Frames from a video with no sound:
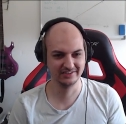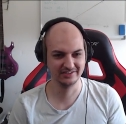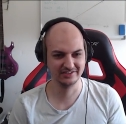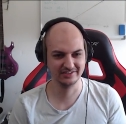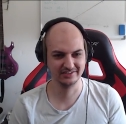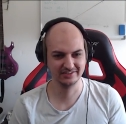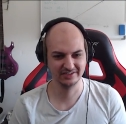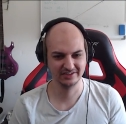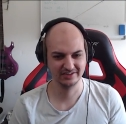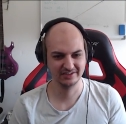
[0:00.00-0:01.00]

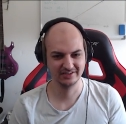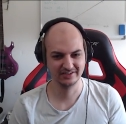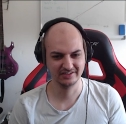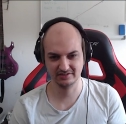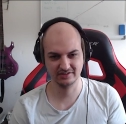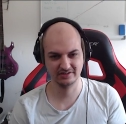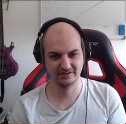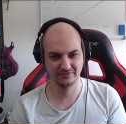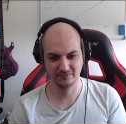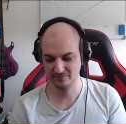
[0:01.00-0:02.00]

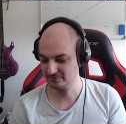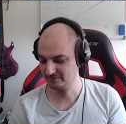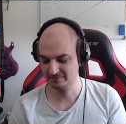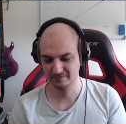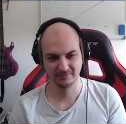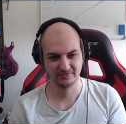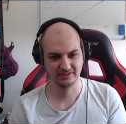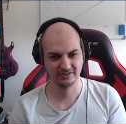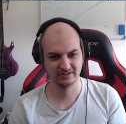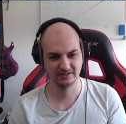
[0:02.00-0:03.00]

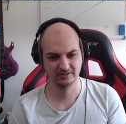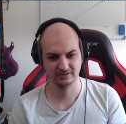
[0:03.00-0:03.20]
[no speech]